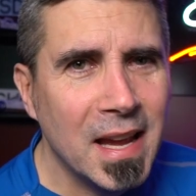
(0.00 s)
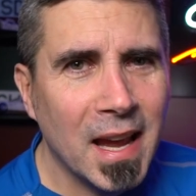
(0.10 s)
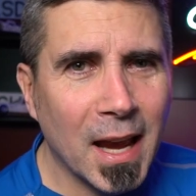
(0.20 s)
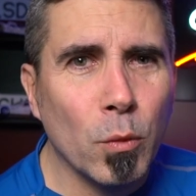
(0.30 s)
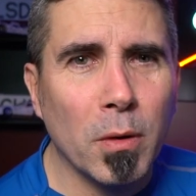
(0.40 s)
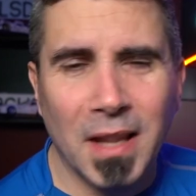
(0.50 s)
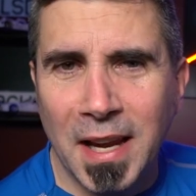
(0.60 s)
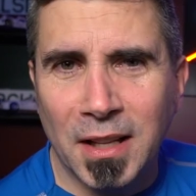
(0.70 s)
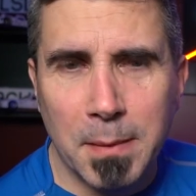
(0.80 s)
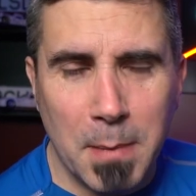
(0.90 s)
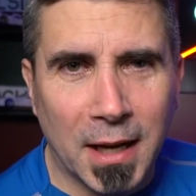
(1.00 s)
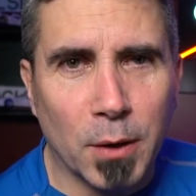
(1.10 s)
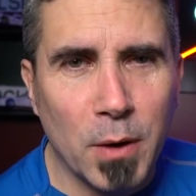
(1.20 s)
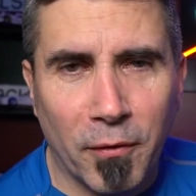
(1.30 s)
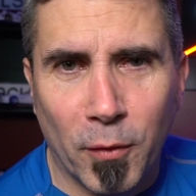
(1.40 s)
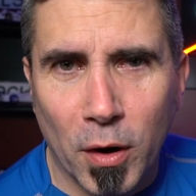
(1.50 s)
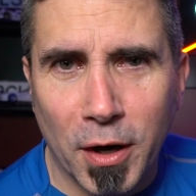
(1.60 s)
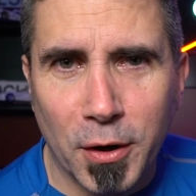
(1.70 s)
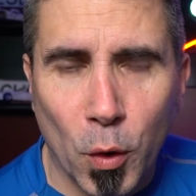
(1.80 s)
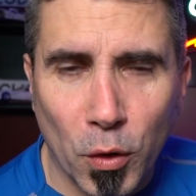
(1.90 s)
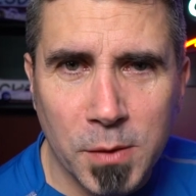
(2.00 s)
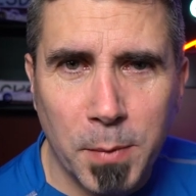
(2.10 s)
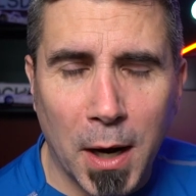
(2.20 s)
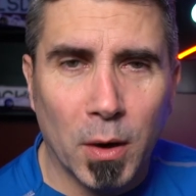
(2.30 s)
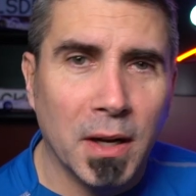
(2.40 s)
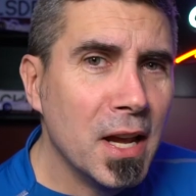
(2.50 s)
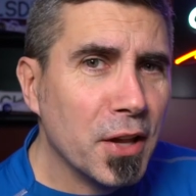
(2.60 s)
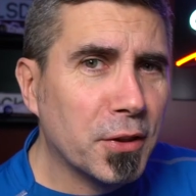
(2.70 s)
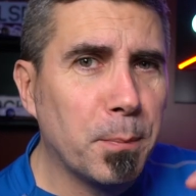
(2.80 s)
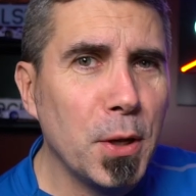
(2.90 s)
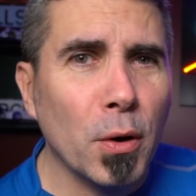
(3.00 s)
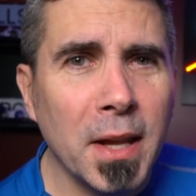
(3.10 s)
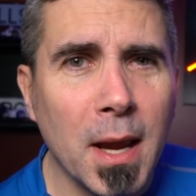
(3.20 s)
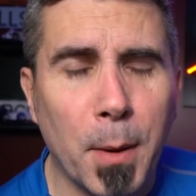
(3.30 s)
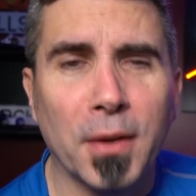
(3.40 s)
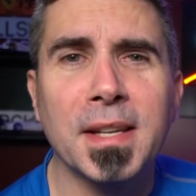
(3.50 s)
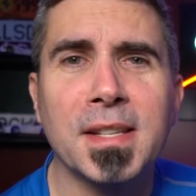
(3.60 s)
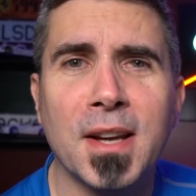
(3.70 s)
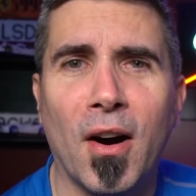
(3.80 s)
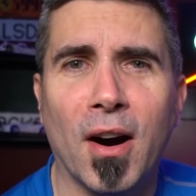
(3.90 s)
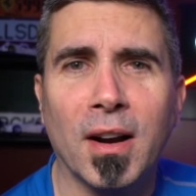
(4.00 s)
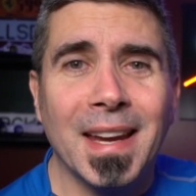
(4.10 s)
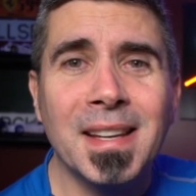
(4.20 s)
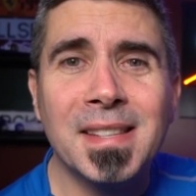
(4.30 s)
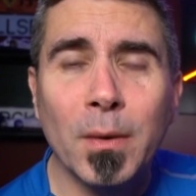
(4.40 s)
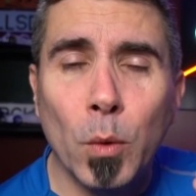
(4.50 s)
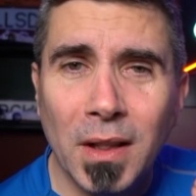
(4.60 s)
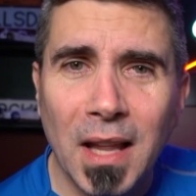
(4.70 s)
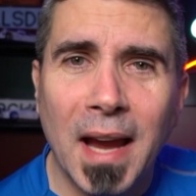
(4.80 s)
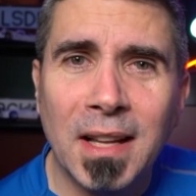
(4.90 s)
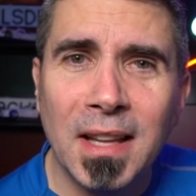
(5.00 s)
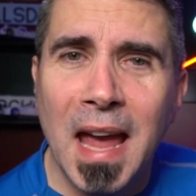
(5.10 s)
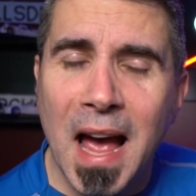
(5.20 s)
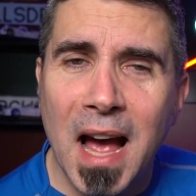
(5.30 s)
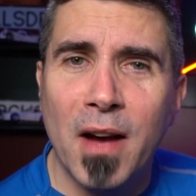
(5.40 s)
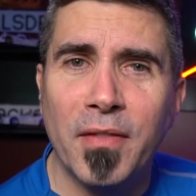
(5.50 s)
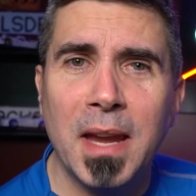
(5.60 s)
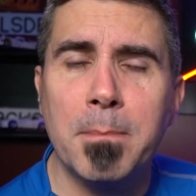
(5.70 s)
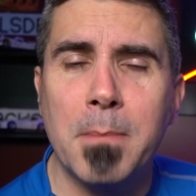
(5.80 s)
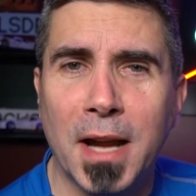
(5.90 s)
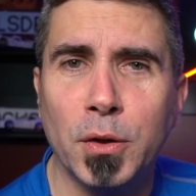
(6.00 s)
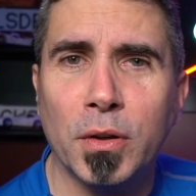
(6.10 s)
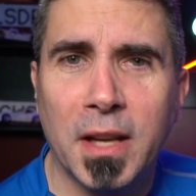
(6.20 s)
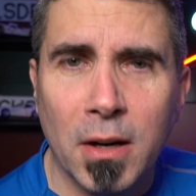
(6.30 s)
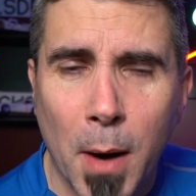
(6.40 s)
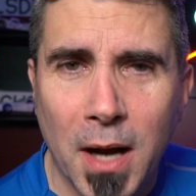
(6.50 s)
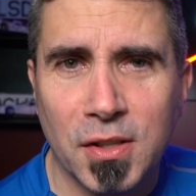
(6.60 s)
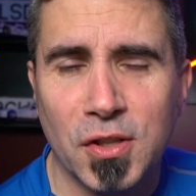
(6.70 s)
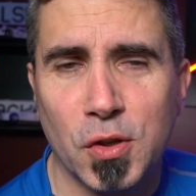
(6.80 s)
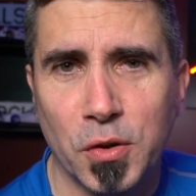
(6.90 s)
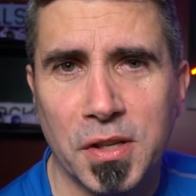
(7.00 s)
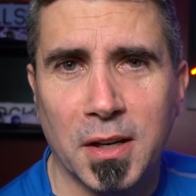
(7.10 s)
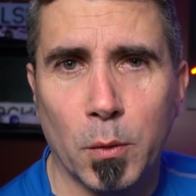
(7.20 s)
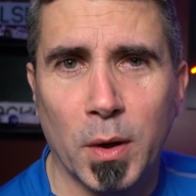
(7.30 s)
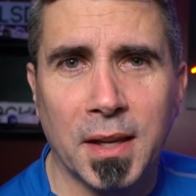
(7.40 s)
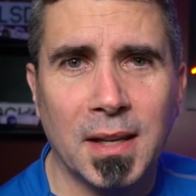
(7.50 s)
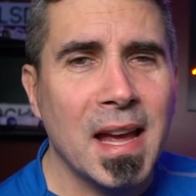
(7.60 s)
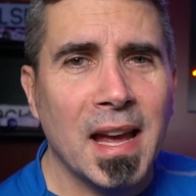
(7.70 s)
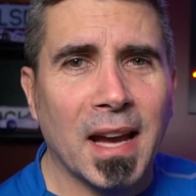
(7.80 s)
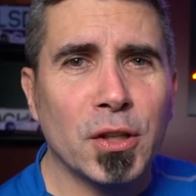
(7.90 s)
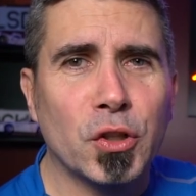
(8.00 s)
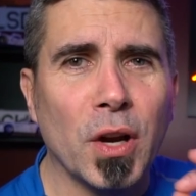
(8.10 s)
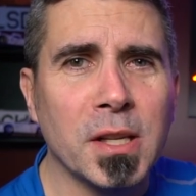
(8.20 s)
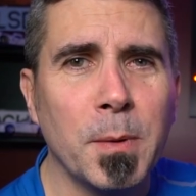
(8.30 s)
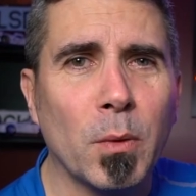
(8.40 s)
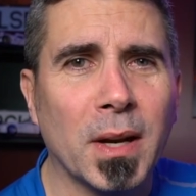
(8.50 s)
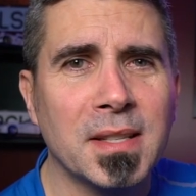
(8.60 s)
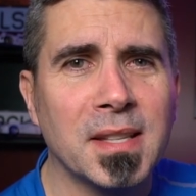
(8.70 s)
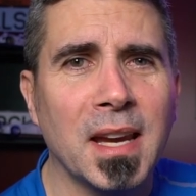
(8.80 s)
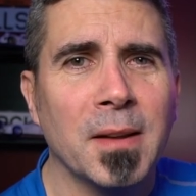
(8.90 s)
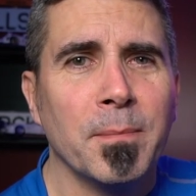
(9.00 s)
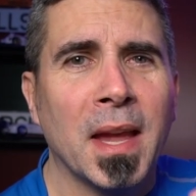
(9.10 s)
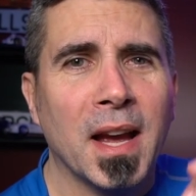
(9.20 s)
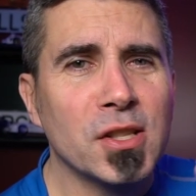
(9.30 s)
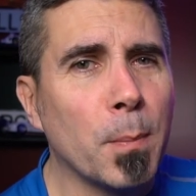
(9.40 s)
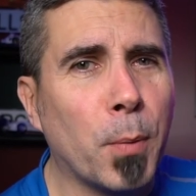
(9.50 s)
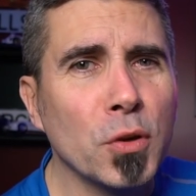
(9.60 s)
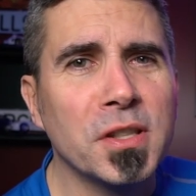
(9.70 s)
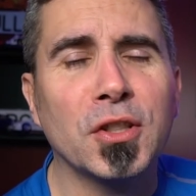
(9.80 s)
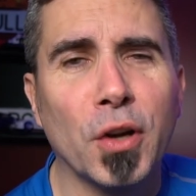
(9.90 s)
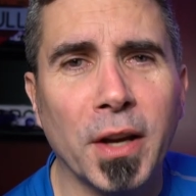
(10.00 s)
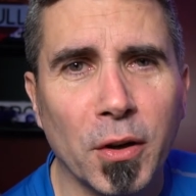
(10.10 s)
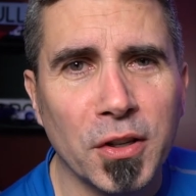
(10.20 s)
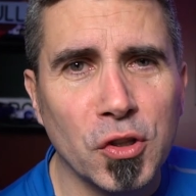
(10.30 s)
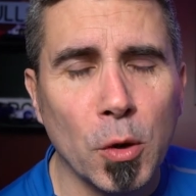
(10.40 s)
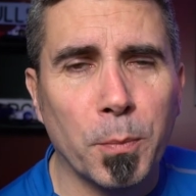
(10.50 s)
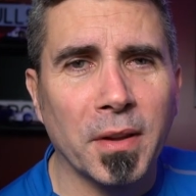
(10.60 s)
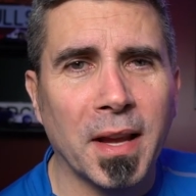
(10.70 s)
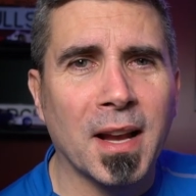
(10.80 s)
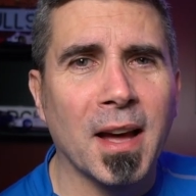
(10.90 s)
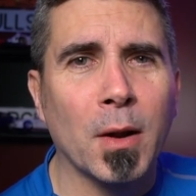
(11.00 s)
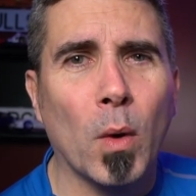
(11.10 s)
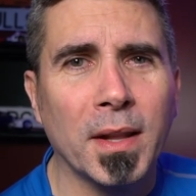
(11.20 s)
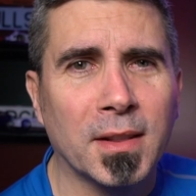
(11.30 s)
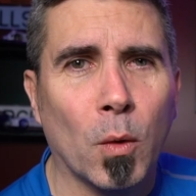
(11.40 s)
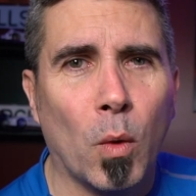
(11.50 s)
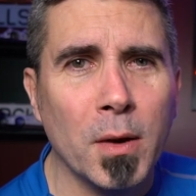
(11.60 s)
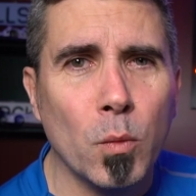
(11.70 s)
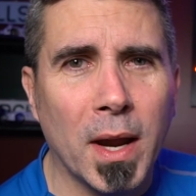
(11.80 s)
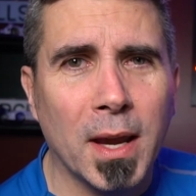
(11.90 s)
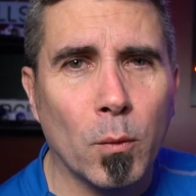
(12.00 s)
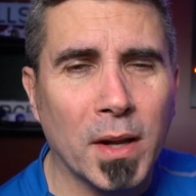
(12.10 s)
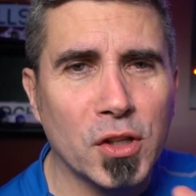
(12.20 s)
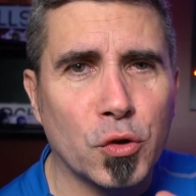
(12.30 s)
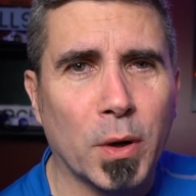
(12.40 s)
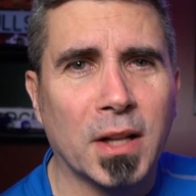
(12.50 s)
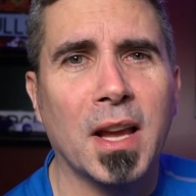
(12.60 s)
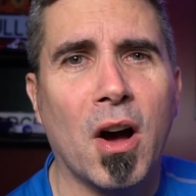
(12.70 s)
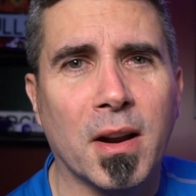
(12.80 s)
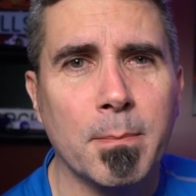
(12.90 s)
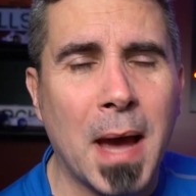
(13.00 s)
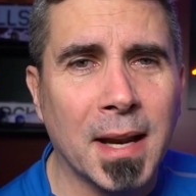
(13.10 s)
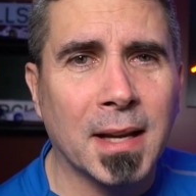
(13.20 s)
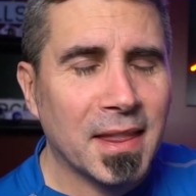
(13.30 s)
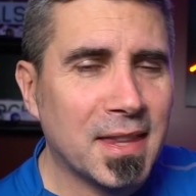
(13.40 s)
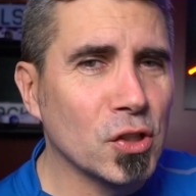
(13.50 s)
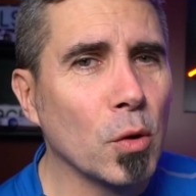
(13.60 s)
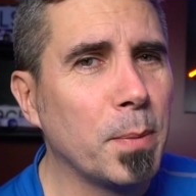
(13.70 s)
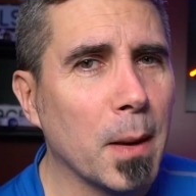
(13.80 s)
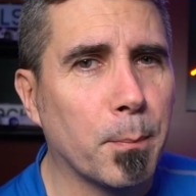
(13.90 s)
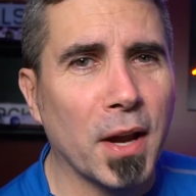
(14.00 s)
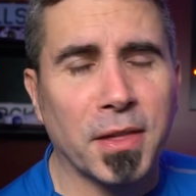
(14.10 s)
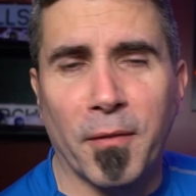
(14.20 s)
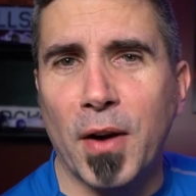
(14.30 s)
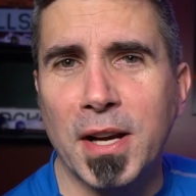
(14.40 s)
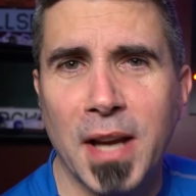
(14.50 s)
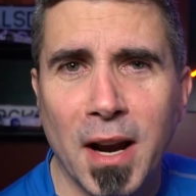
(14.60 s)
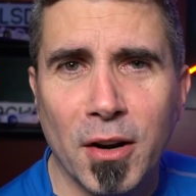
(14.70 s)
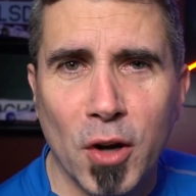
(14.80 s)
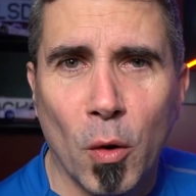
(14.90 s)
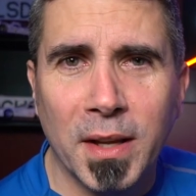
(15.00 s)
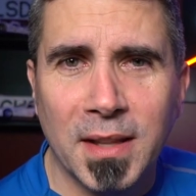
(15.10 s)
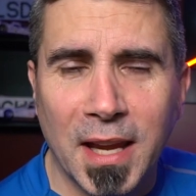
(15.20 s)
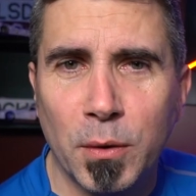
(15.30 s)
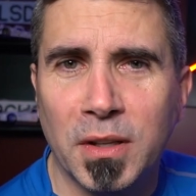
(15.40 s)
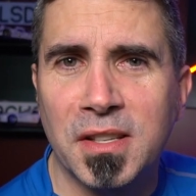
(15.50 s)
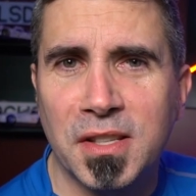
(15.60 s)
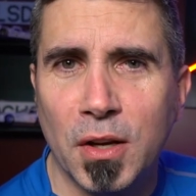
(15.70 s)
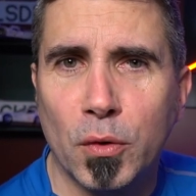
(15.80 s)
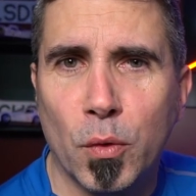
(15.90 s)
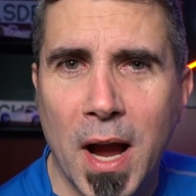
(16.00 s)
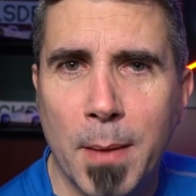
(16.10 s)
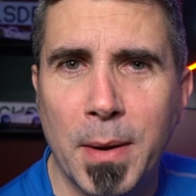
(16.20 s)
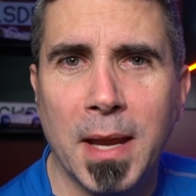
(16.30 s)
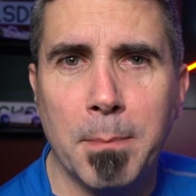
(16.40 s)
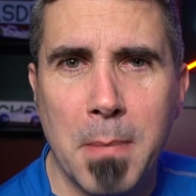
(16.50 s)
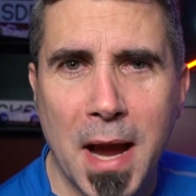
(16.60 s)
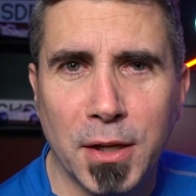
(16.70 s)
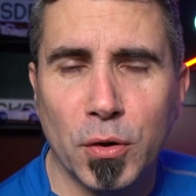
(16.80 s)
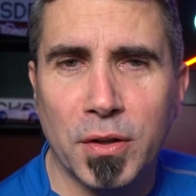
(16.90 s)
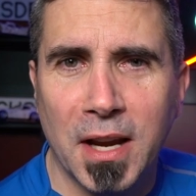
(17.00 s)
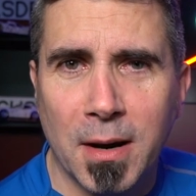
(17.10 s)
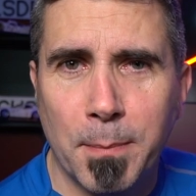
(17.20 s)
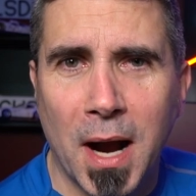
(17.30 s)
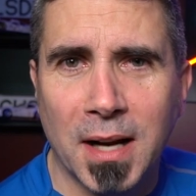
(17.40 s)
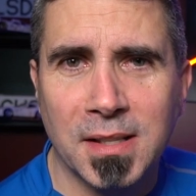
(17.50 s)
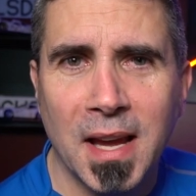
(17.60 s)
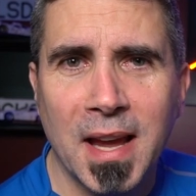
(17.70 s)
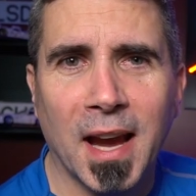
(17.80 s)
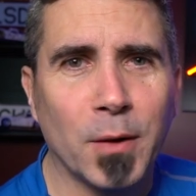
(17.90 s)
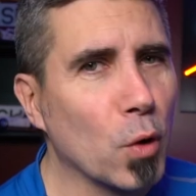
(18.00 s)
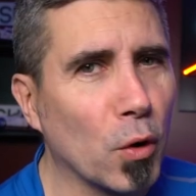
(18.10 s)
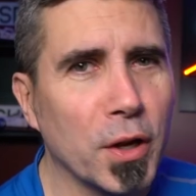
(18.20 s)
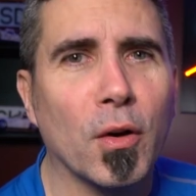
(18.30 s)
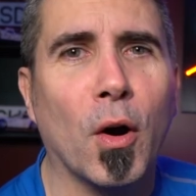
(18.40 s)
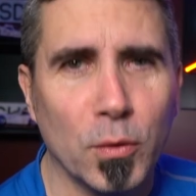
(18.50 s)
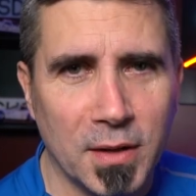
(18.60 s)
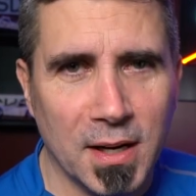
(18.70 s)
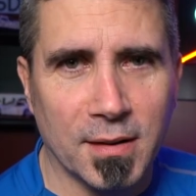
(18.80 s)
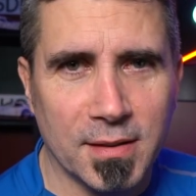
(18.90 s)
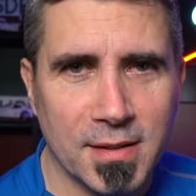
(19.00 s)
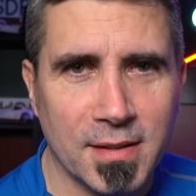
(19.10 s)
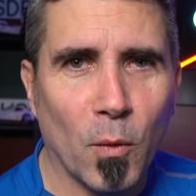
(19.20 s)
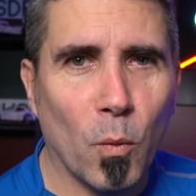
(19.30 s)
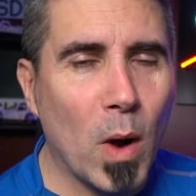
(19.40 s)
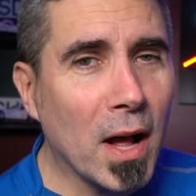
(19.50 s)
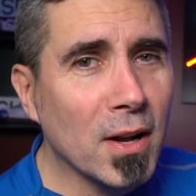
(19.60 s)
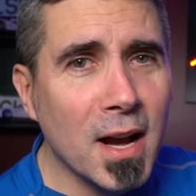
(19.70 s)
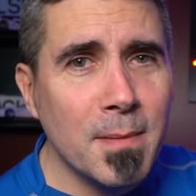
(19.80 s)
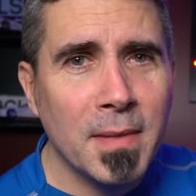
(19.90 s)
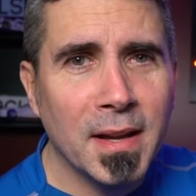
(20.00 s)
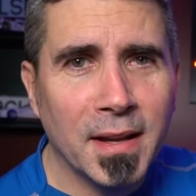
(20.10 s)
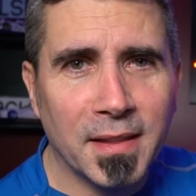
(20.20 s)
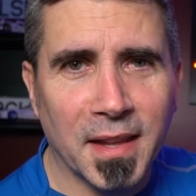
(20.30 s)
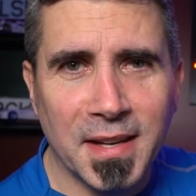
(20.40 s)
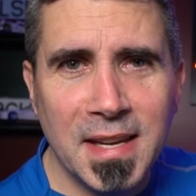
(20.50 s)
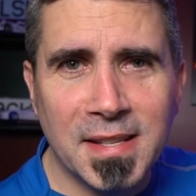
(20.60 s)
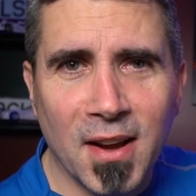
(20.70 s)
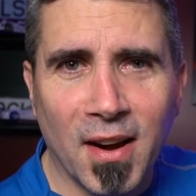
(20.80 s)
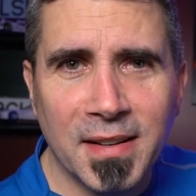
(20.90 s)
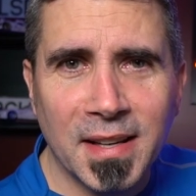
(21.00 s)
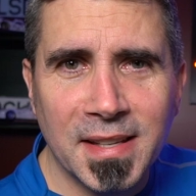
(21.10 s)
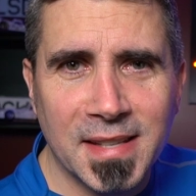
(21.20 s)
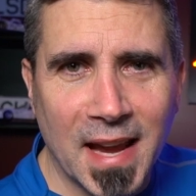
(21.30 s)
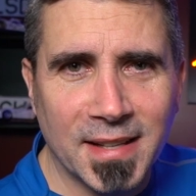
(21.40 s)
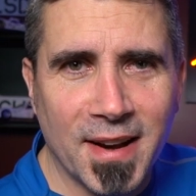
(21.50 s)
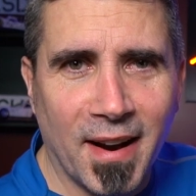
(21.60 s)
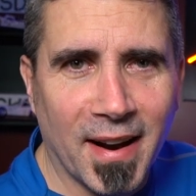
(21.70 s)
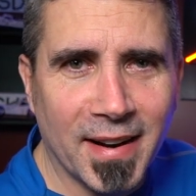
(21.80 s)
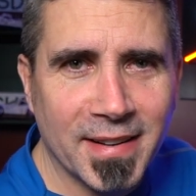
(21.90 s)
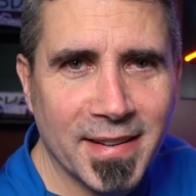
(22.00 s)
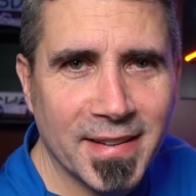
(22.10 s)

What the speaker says: and will likely make around 400 horsepower. The beauty about this car is it will likely have a manual gearbox associated with it. And trust me when I say, as opposed to the Toyota Supra that kind of went the one way and went strictly automatic, this will be a breath of fresh air knowing that you can still grab a manual gearbox and row your own gears. Welcome the Nissan Z car.